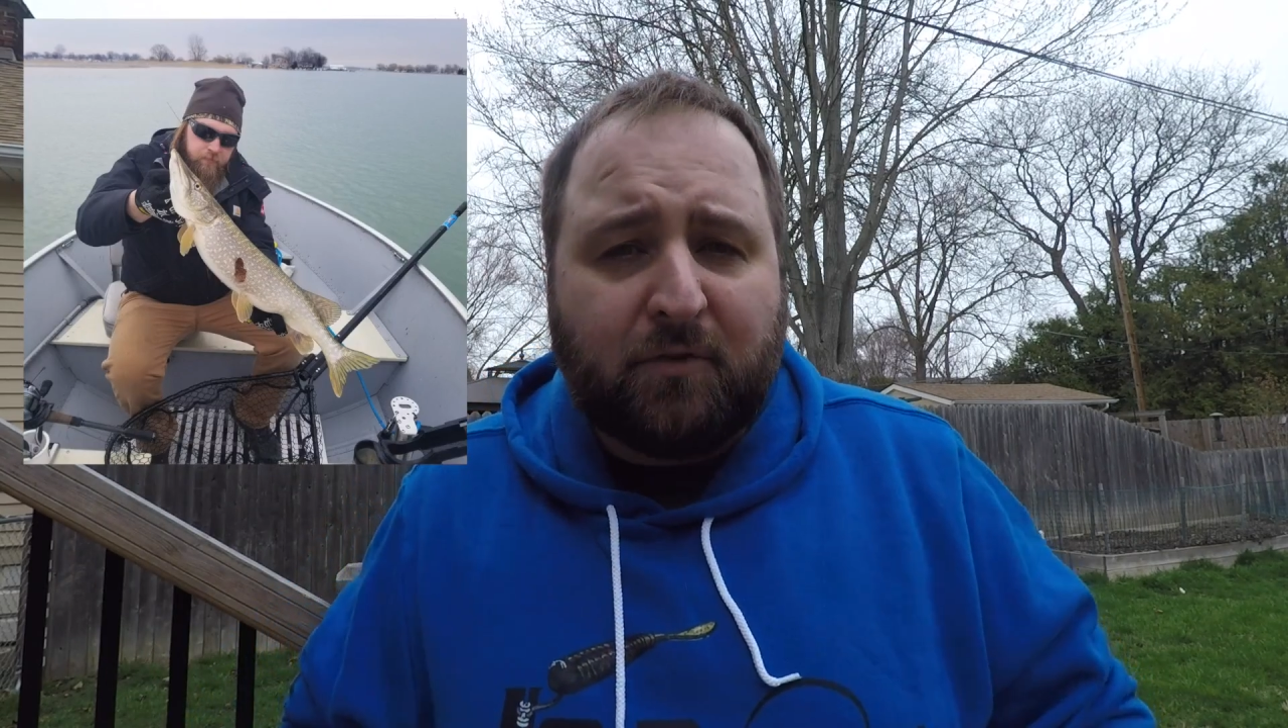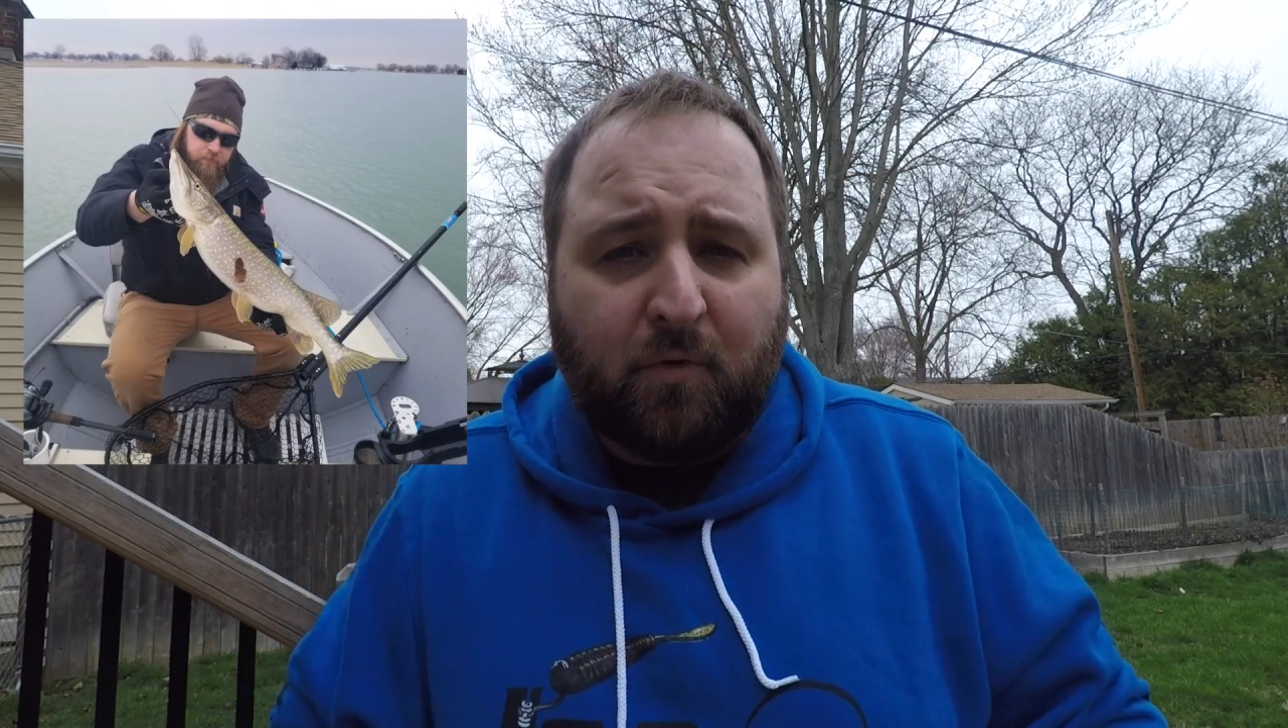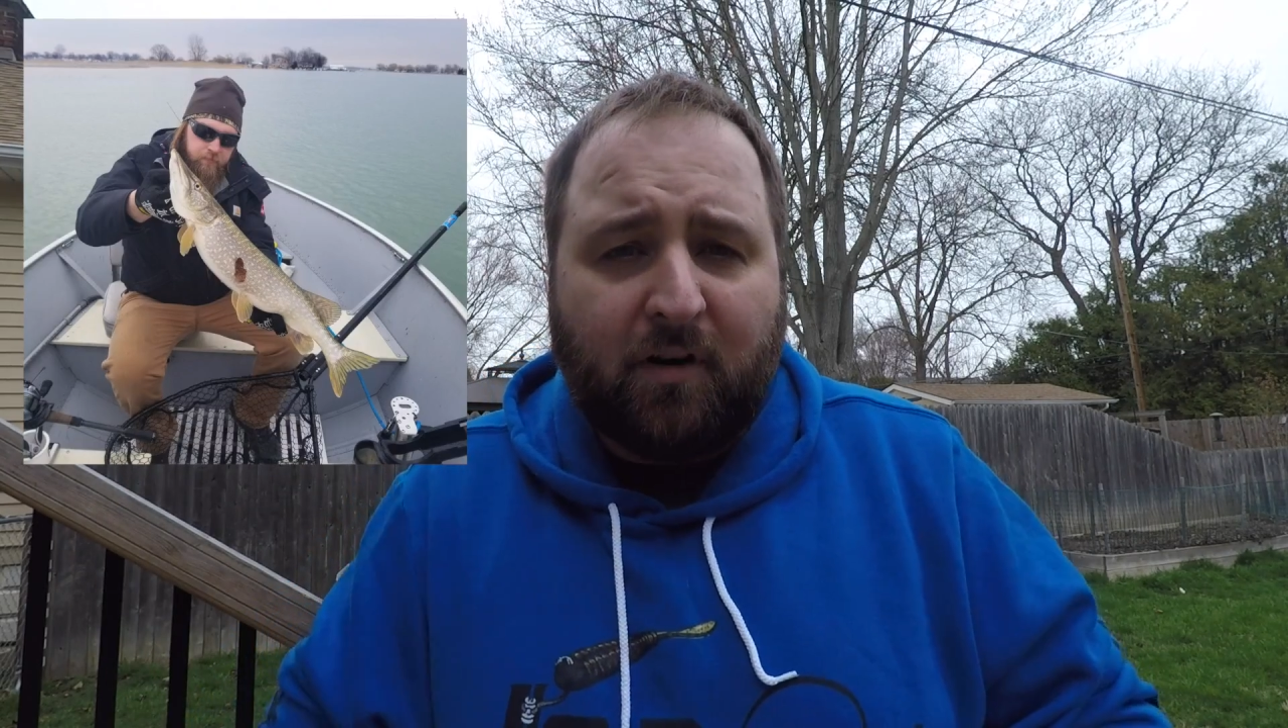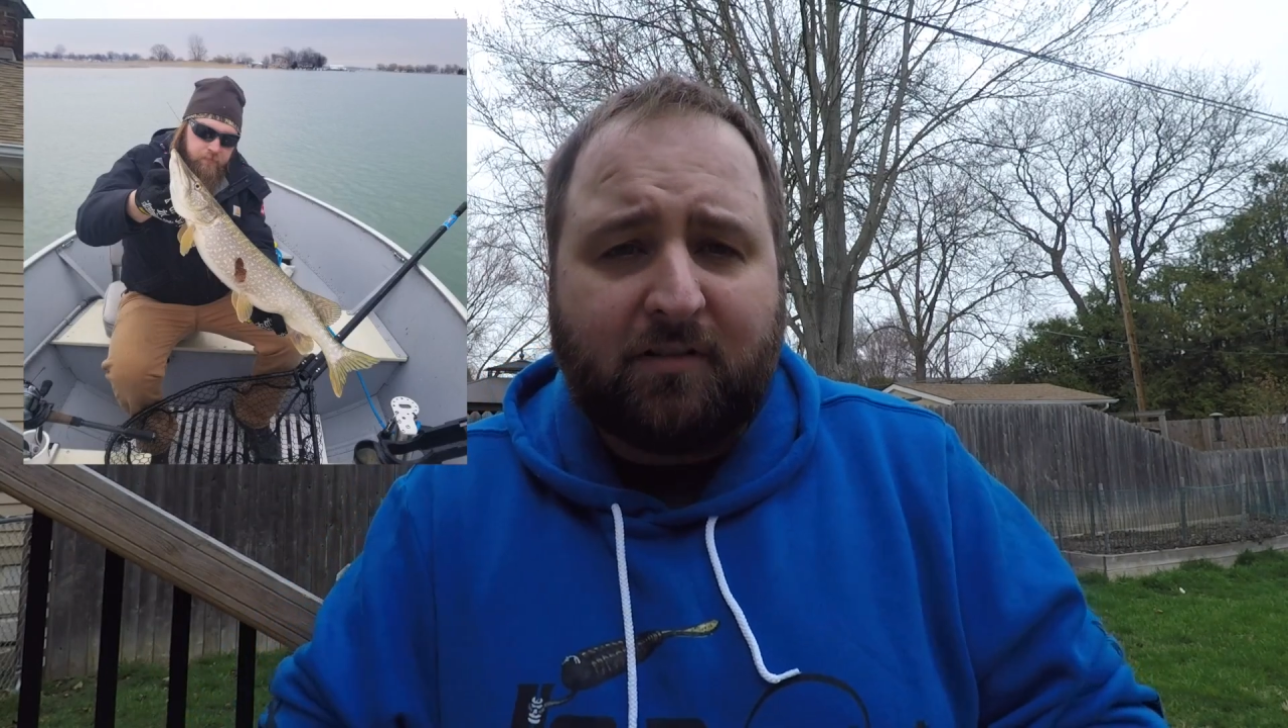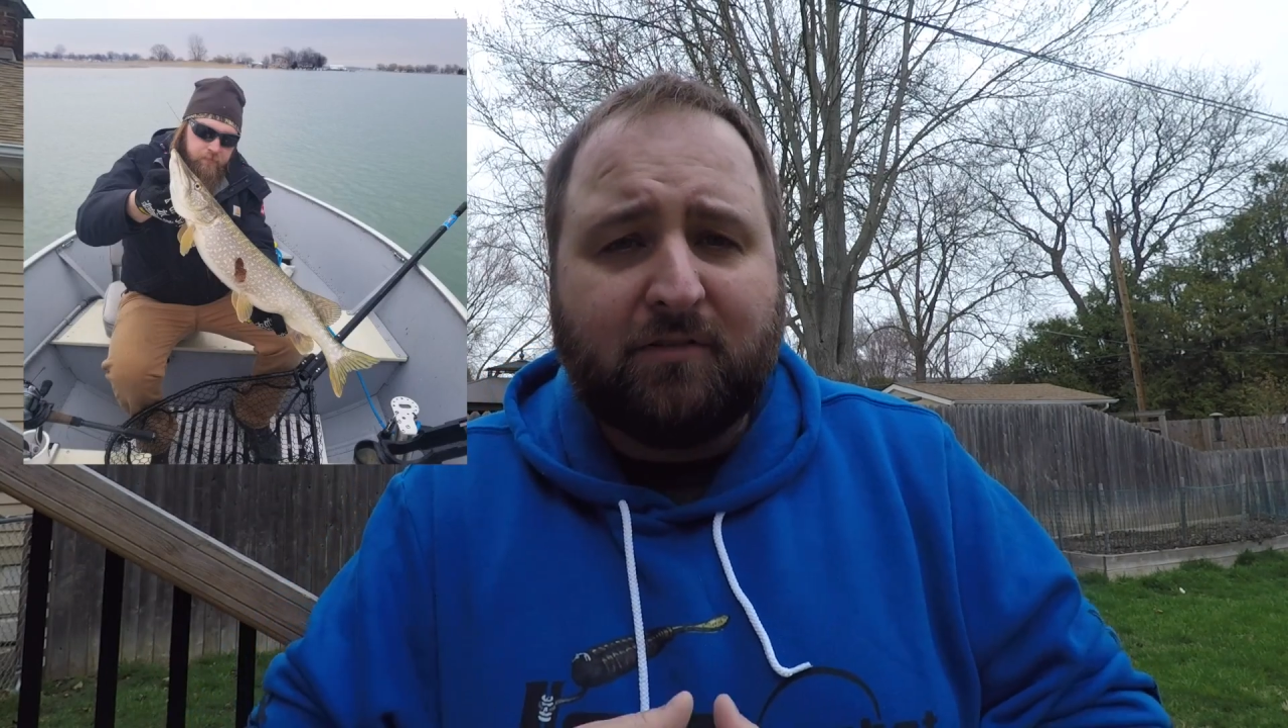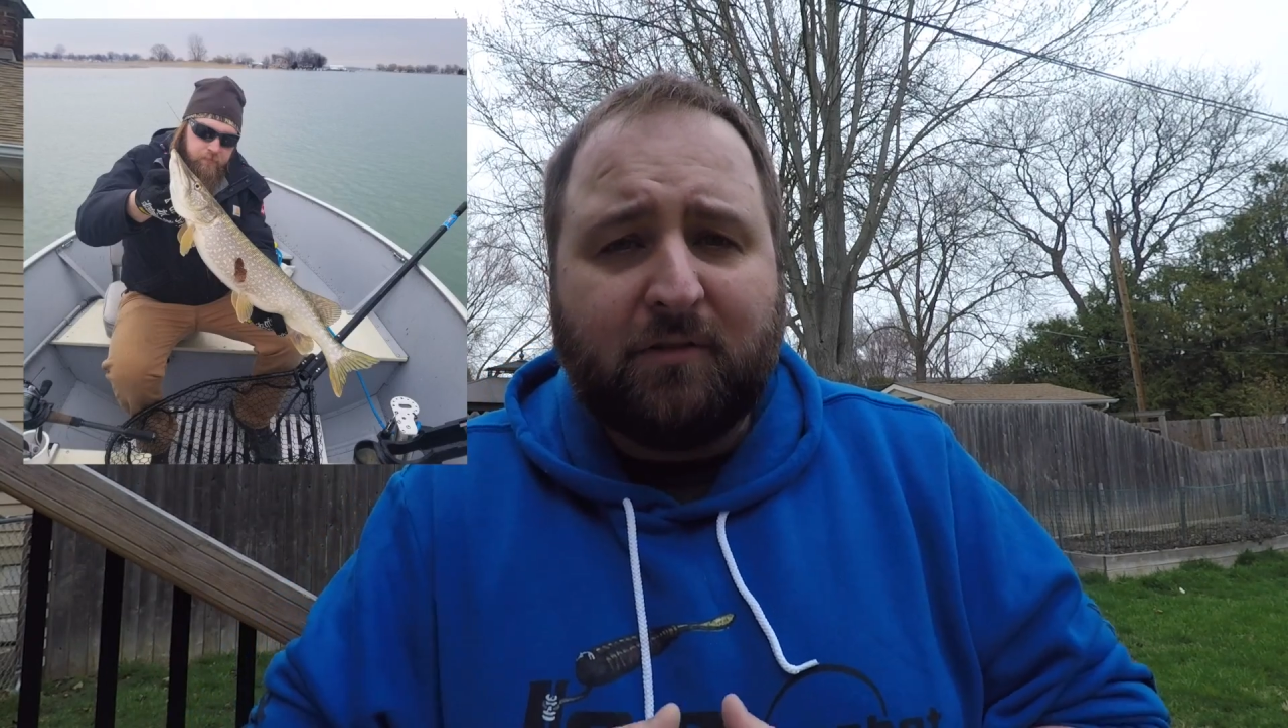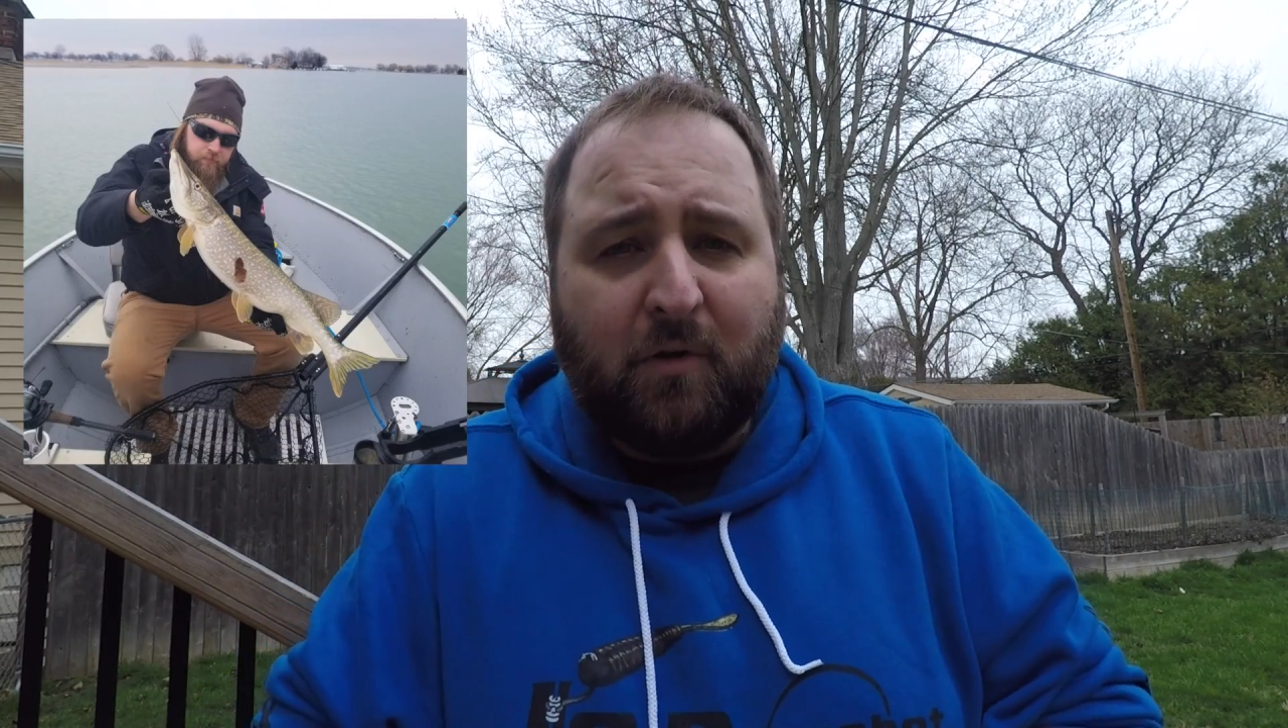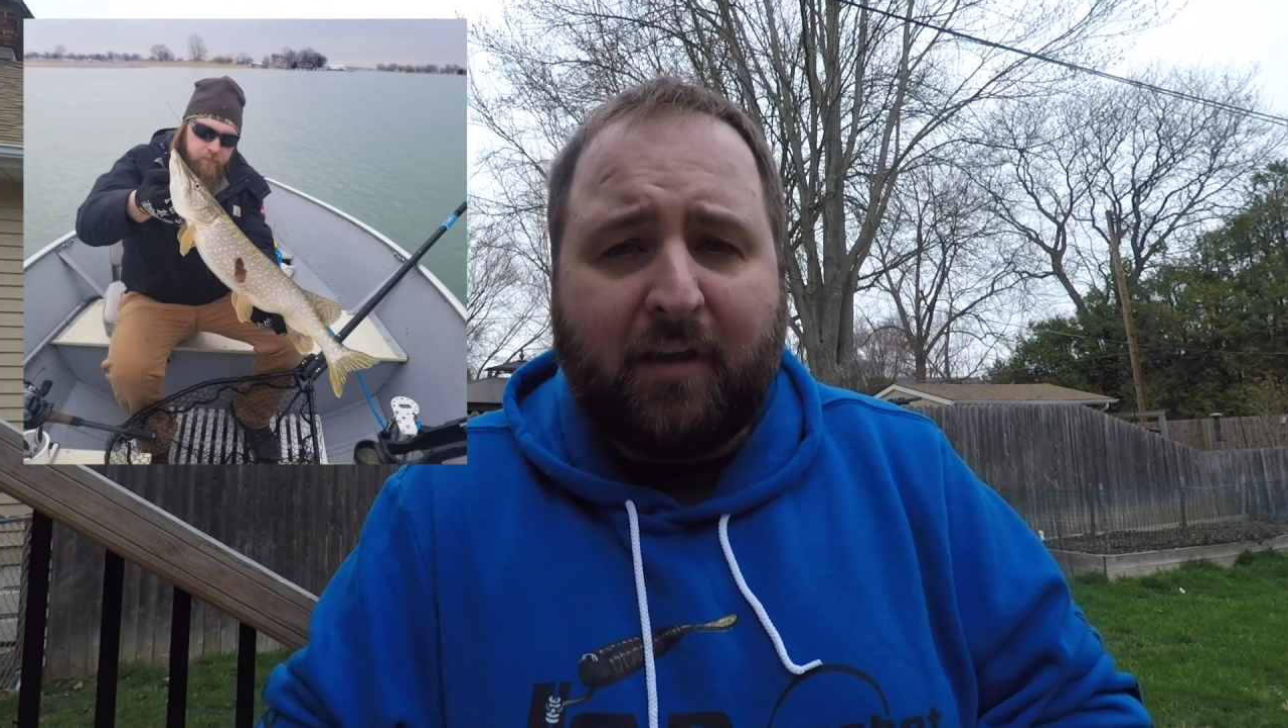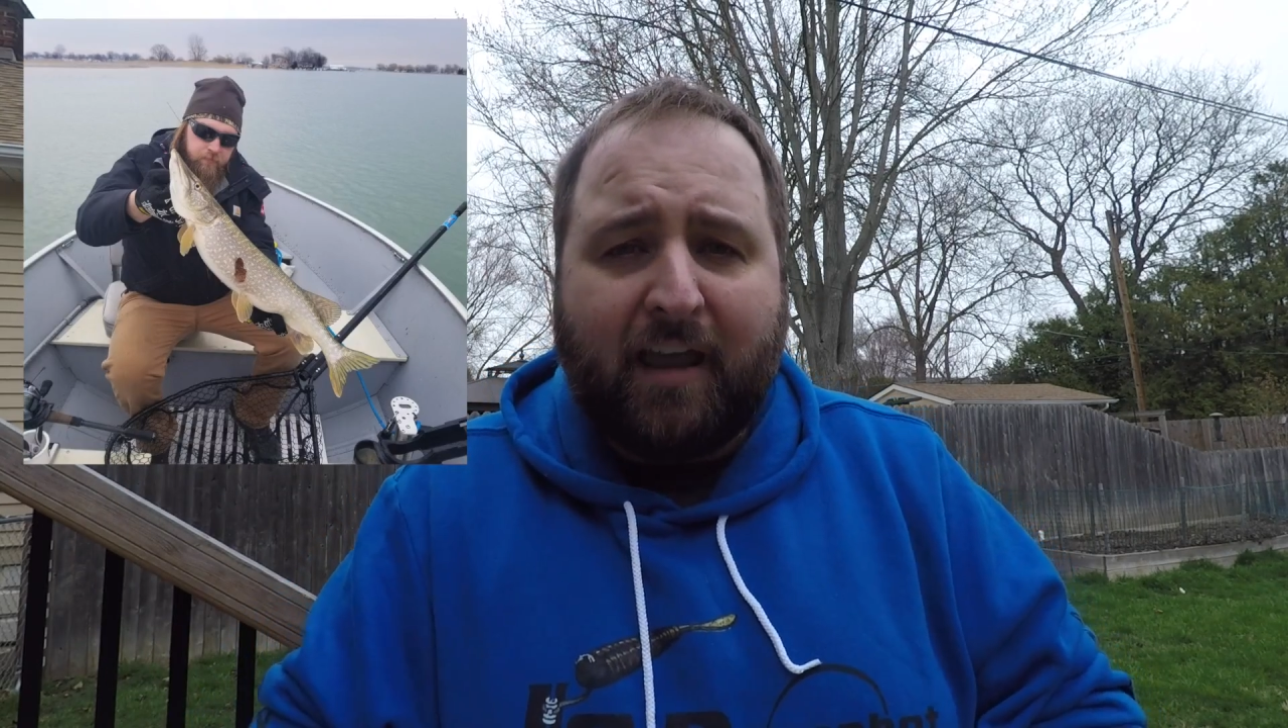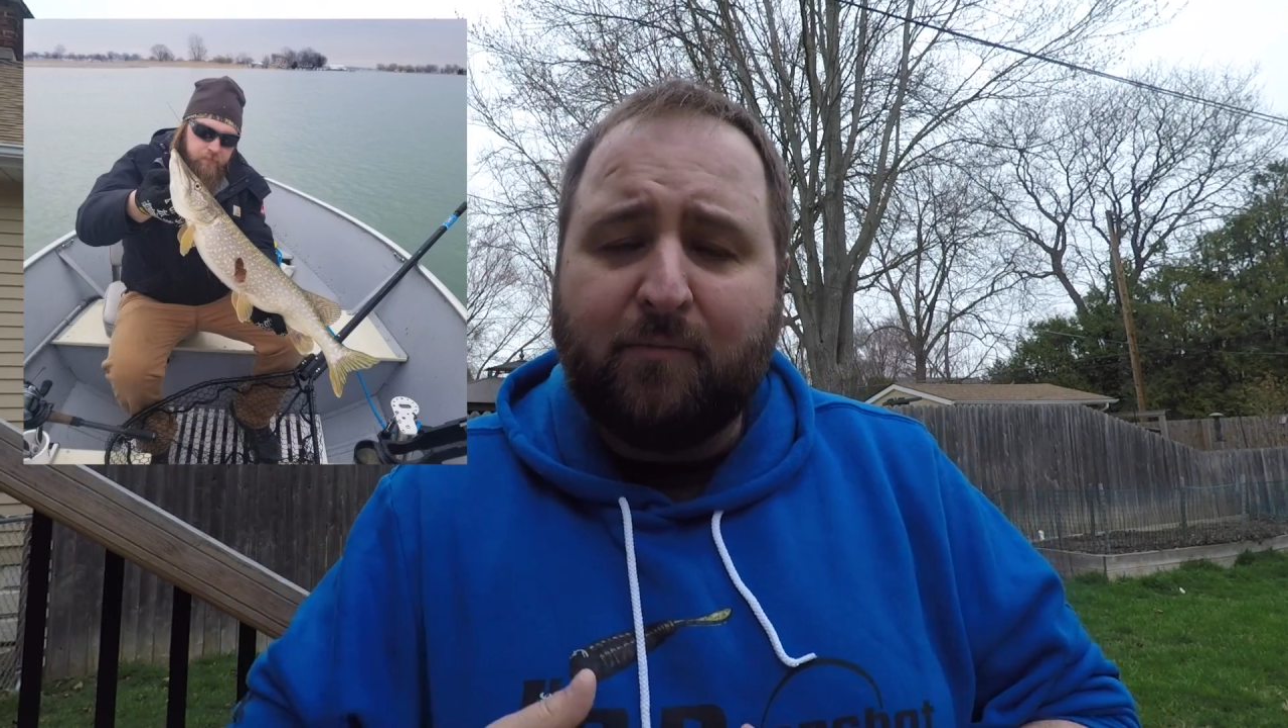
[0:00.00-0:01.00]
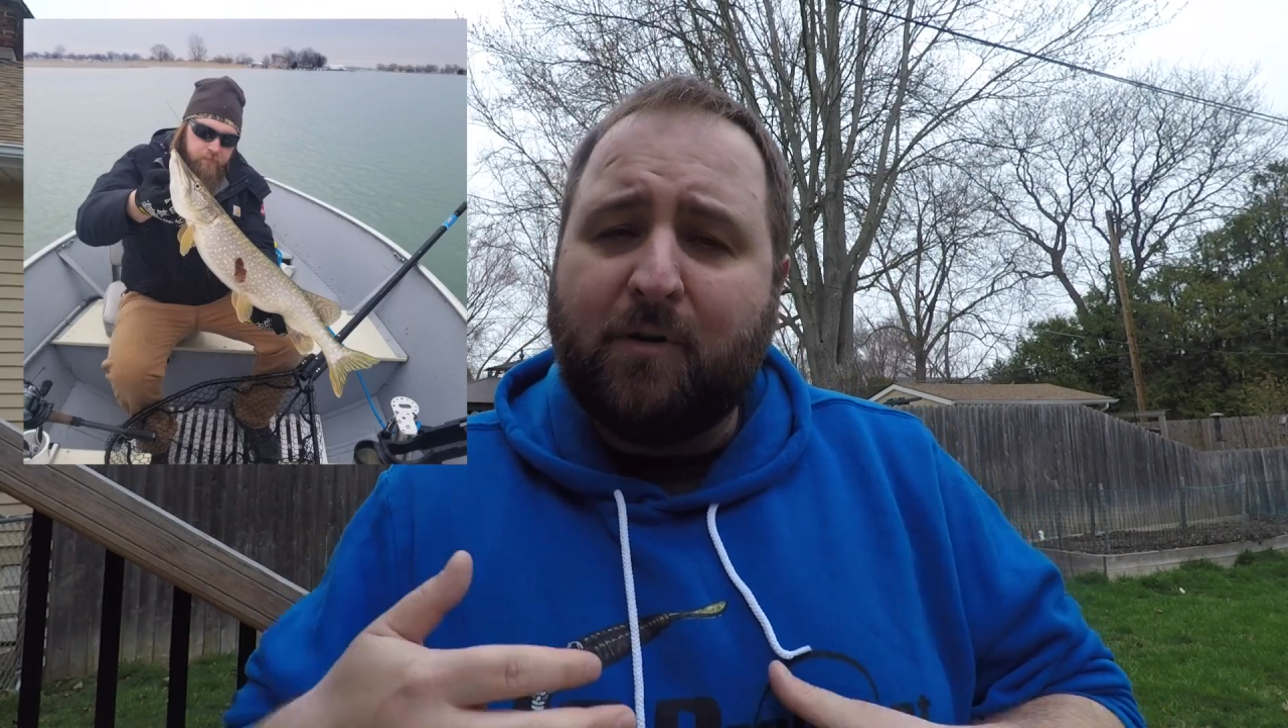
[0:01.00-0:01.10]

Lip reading: work to locate them.